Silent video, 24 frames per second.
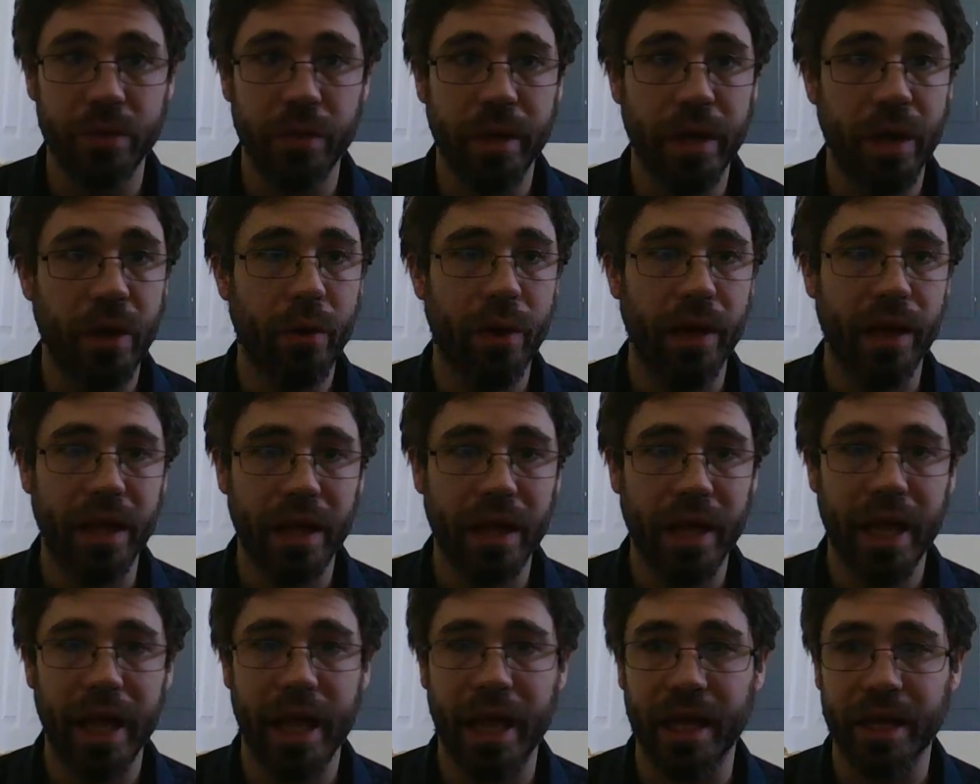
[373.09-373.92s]
we know at a
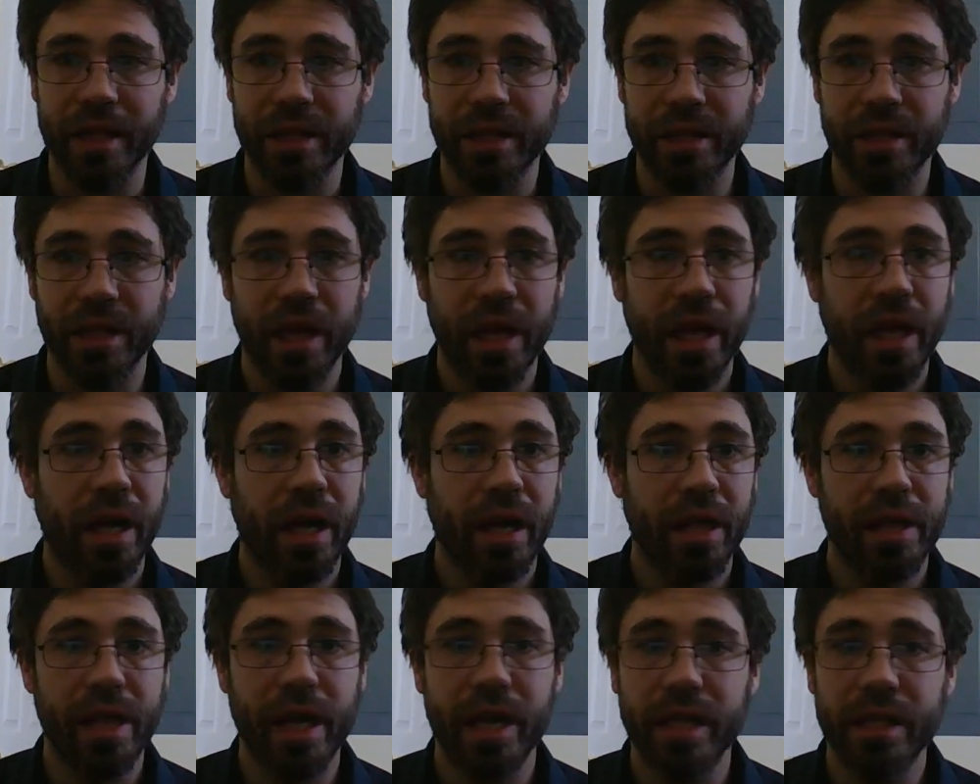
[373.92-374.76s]
glance
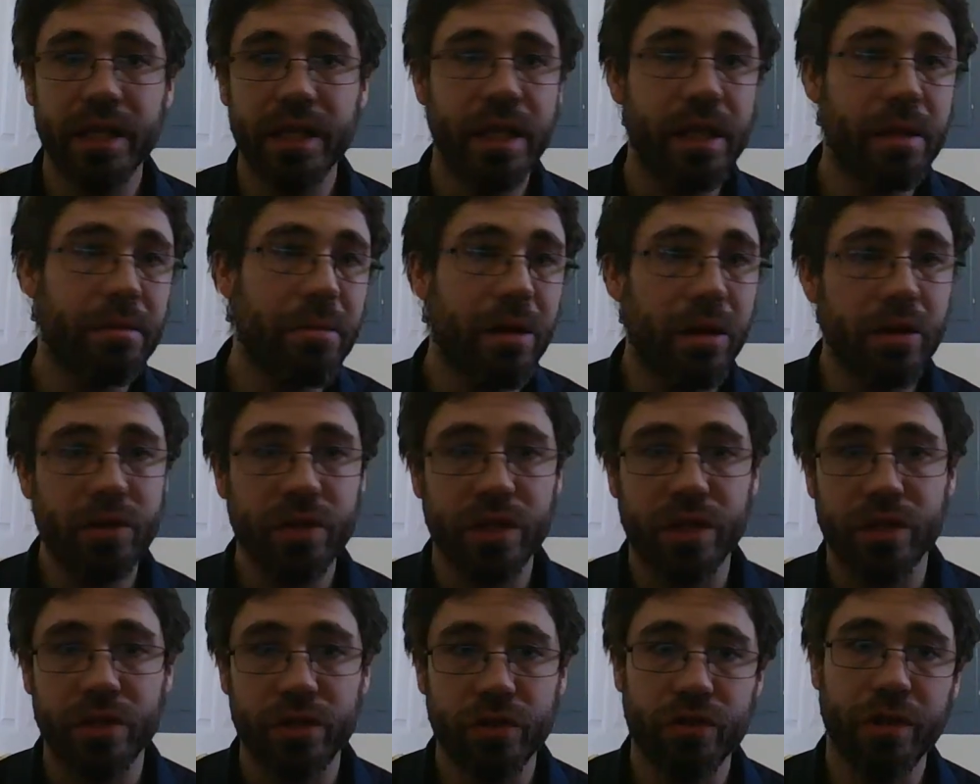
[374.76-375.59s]
that it's in the most
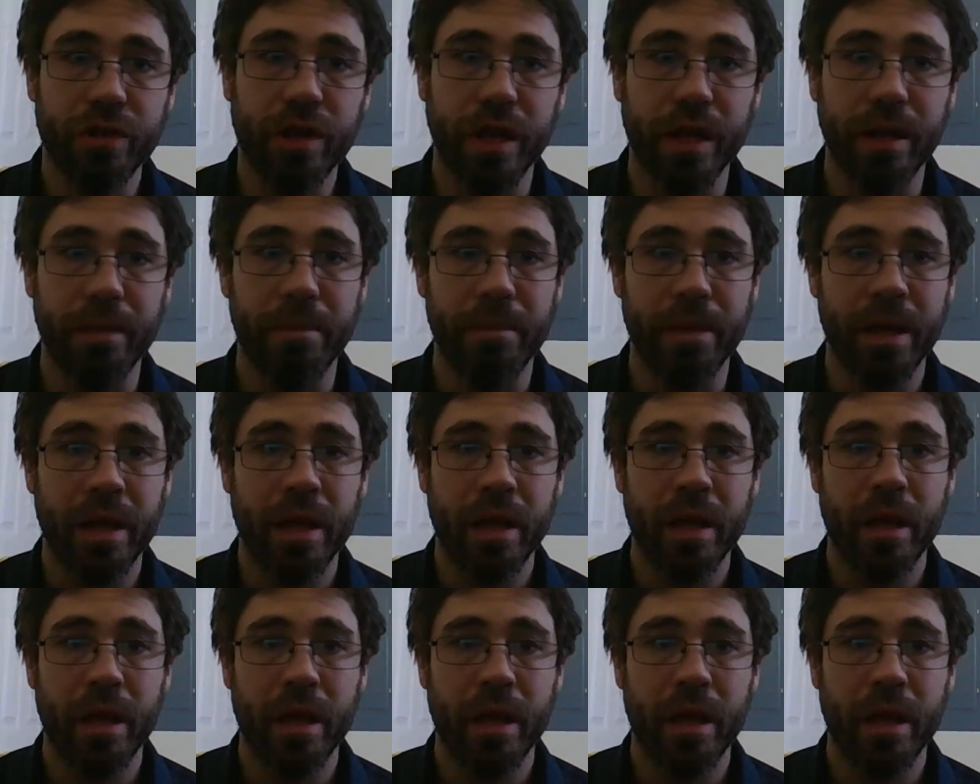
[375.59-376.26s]
extreme